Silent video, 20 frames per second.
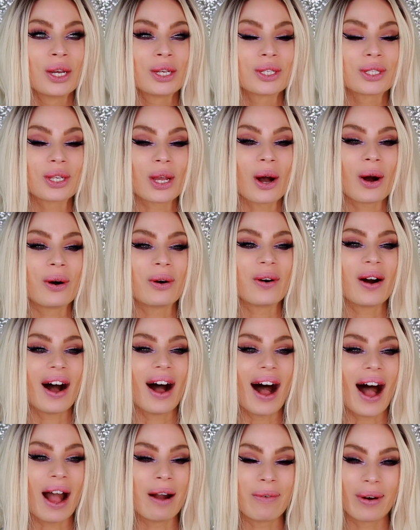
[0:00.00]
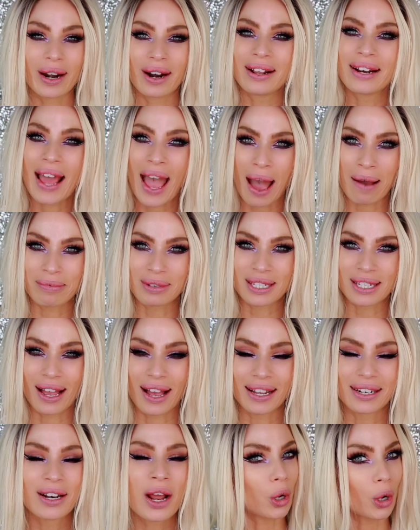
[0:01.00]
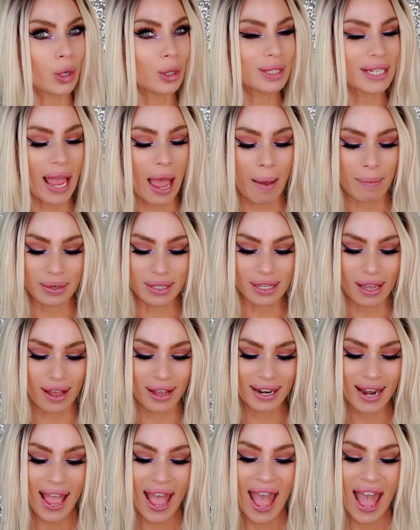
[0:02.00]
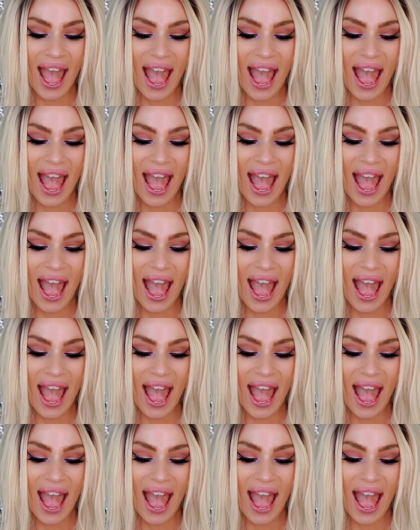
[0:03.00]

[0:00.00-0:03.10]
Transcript: So I went on Amazon, good old Amazon,